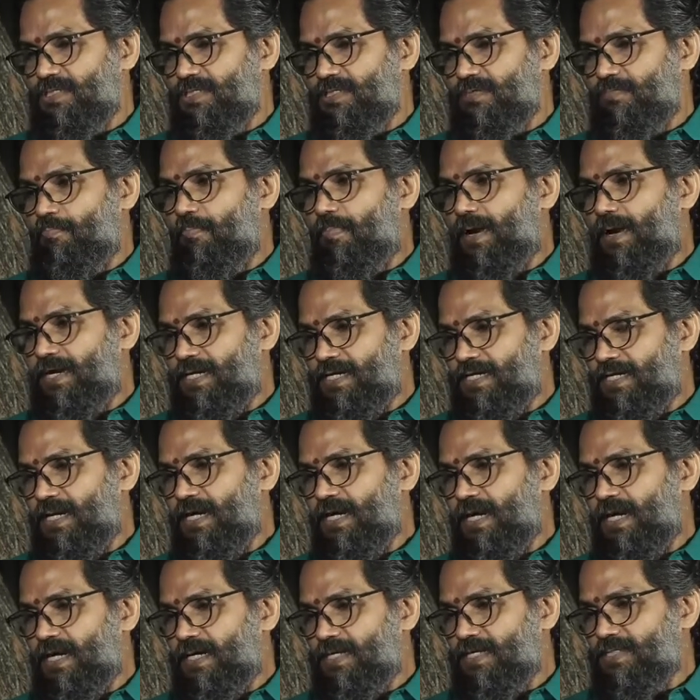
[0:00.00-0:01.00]
by and
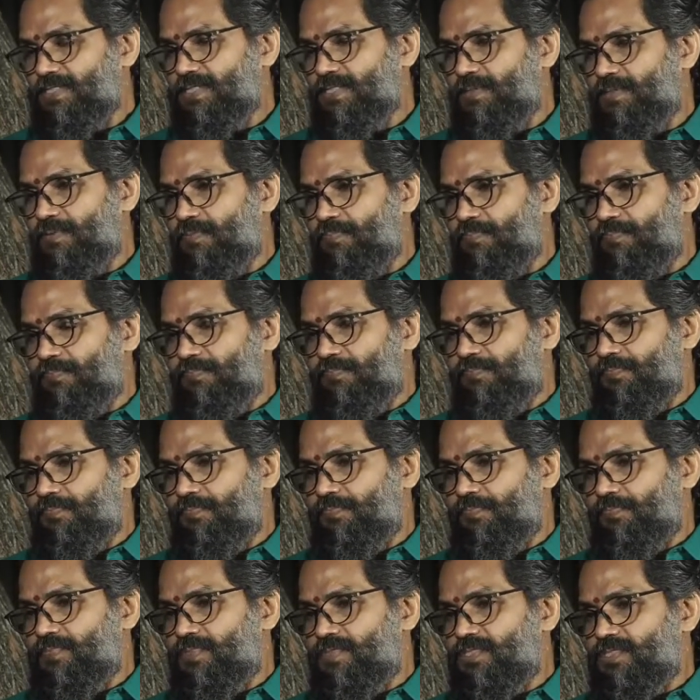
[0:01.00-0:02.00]
large
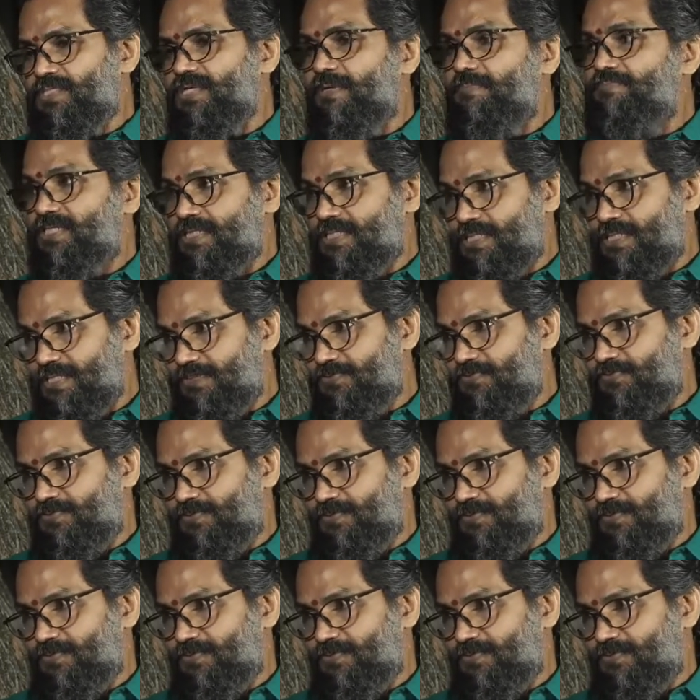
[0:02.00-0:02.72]
subjective,